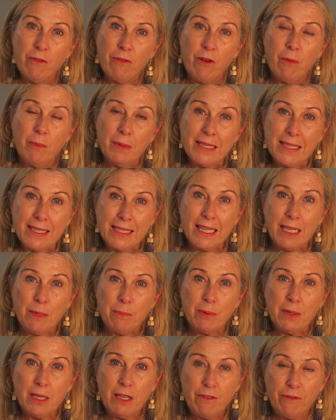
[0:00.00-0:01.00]
from a
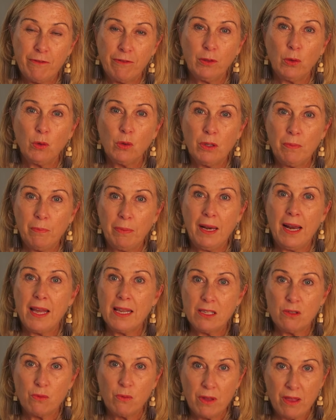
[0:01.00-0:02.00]
deeply flawed
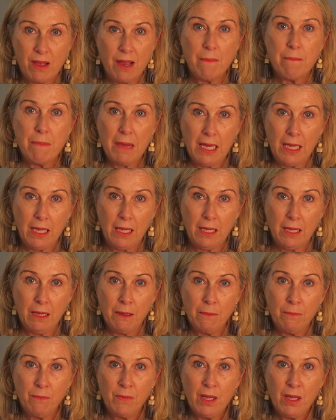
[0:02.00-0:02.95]
place within me.